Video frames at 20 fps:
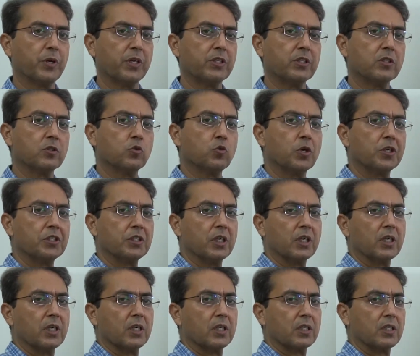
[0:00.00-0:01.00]
Patients who are
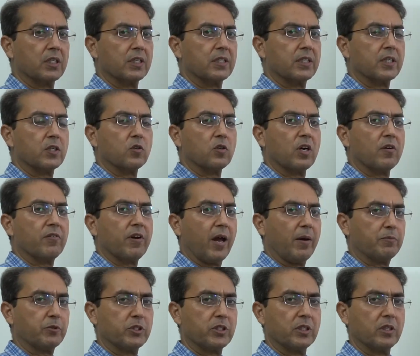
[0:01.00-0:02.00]
younger, they tend to have
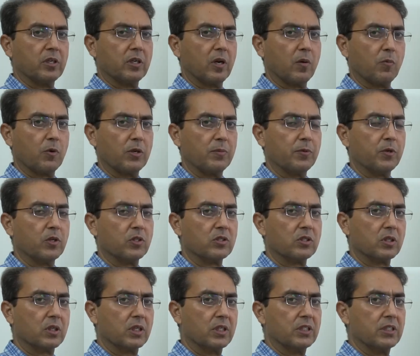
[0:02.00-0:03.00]
Epstein anomaly
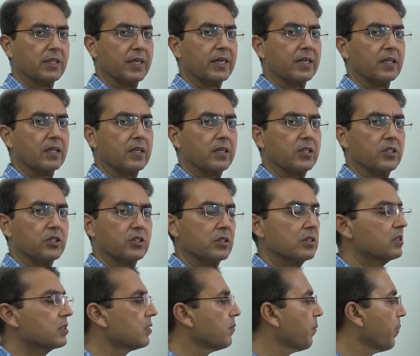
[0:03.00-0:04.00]
because of congenital
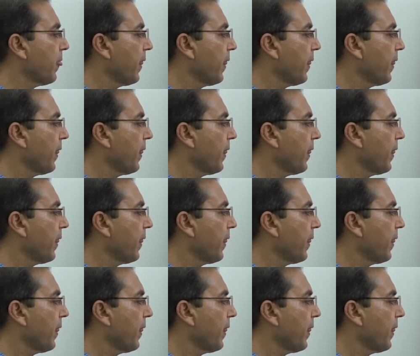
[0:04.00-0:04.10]
conditions.